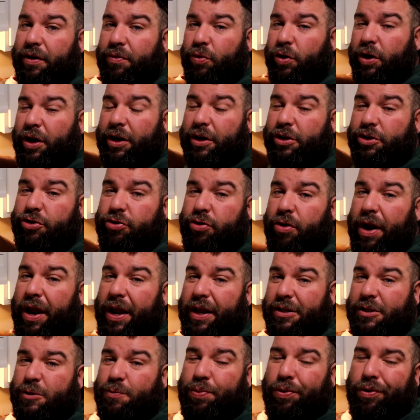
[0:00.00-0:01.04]
We're gonna
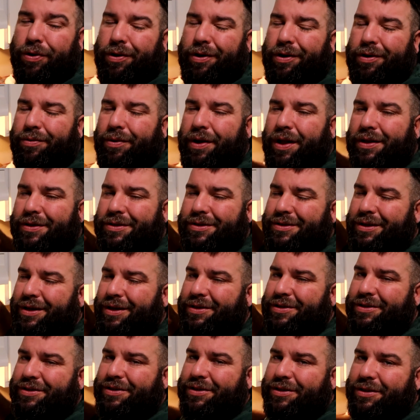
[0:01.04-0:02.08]
transport it while it's like
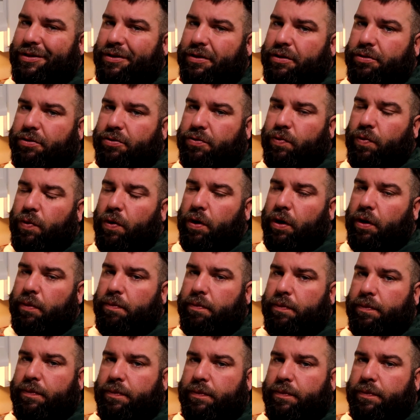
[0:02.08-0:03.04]
still lukewarm,